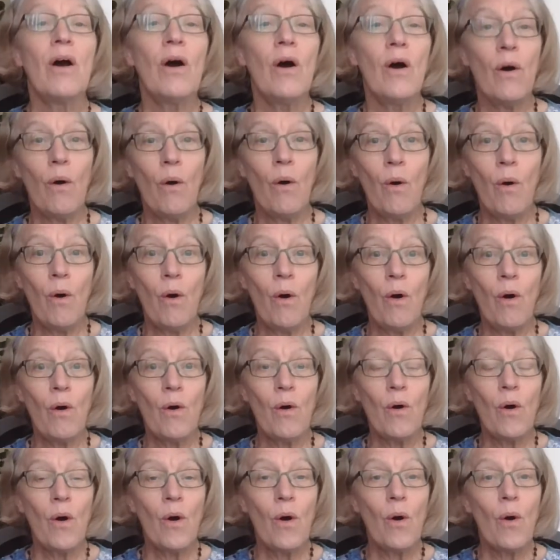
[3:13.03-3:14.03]
Or
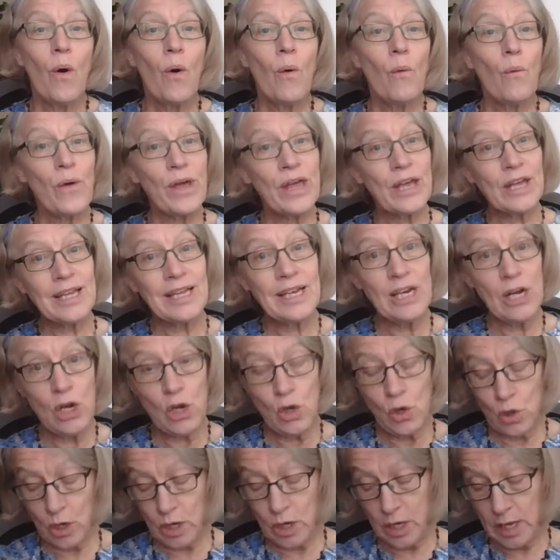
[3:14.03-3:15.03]
we can
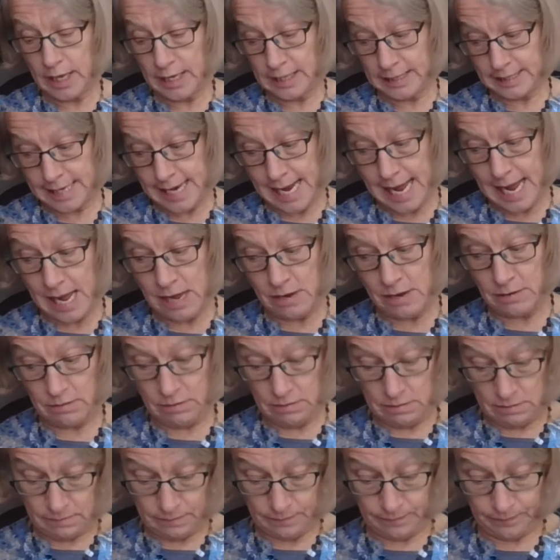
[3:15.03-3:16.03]
look
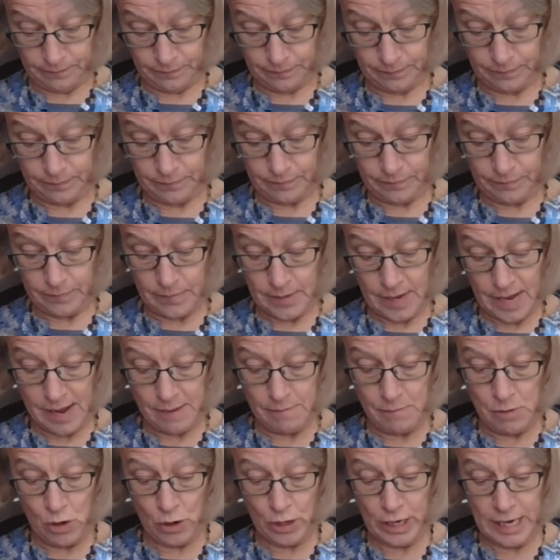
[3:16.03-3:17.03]
down.
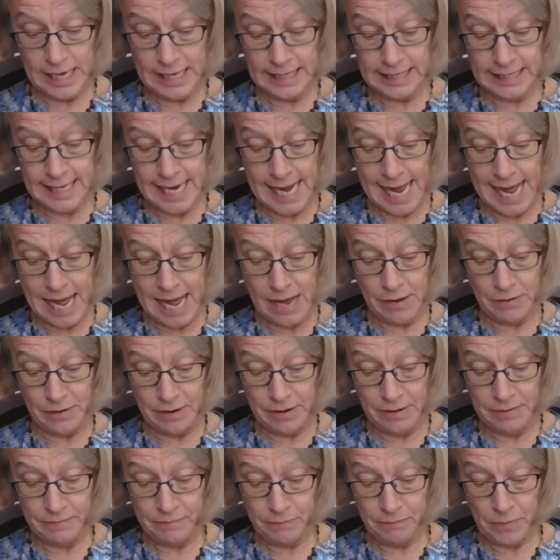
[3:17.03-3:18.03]
I'm looking down
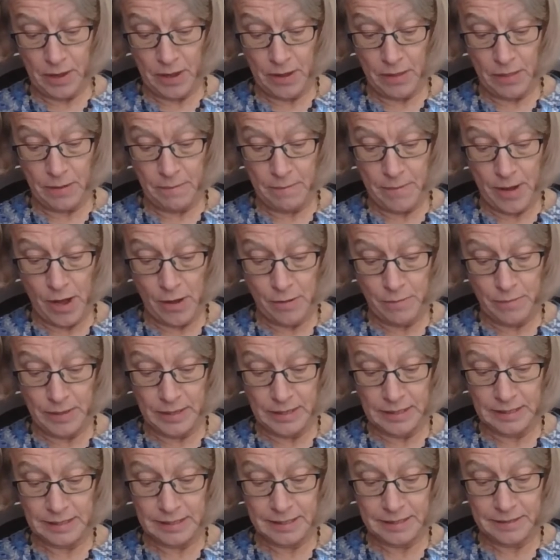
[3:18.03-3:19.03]
at the
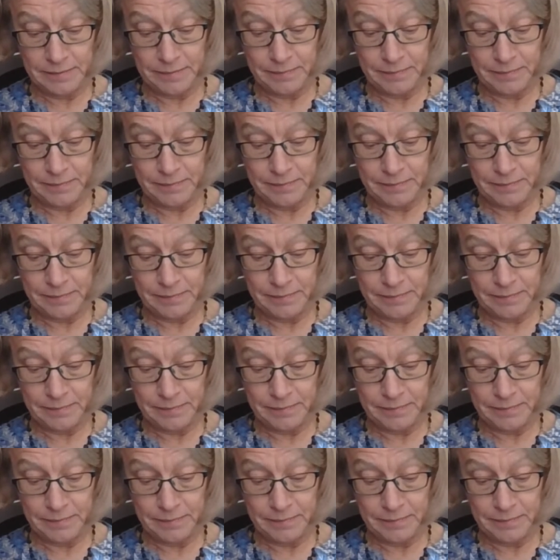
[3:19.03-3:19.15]
moment.